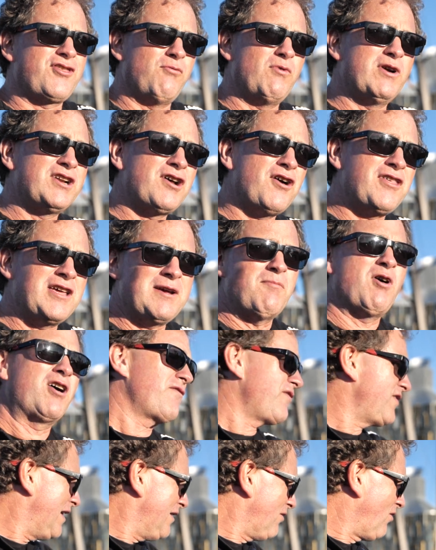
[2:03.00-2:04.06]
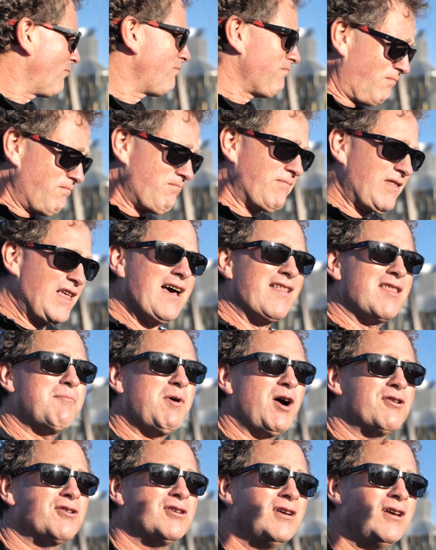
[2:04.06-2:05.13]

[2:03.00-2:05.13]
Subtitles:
the window that you might have seen on the other boat.